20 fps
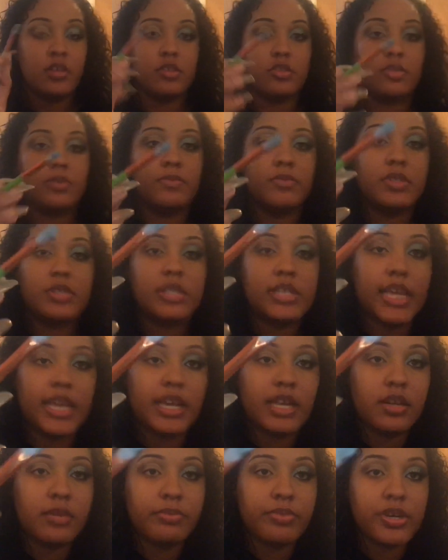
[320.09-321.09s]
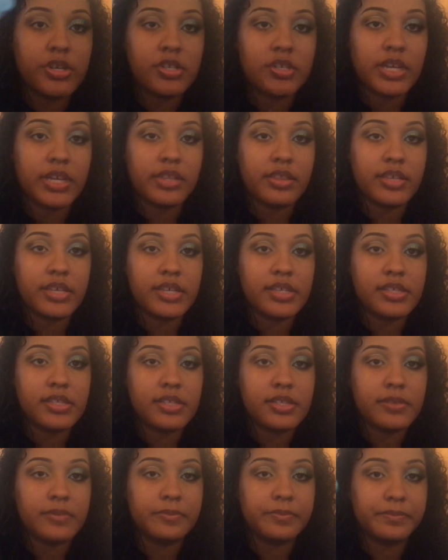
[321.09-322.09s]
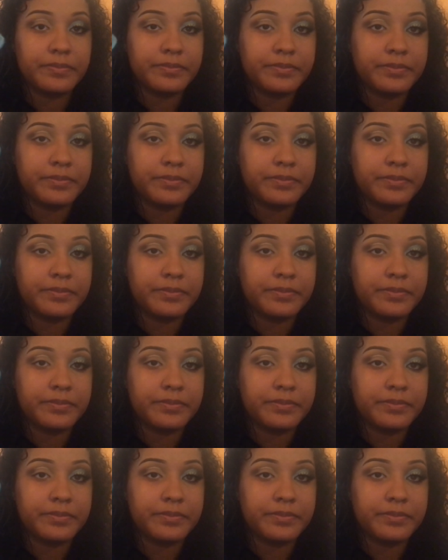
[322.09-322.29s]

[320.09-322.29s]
So I'm just taking a brush like this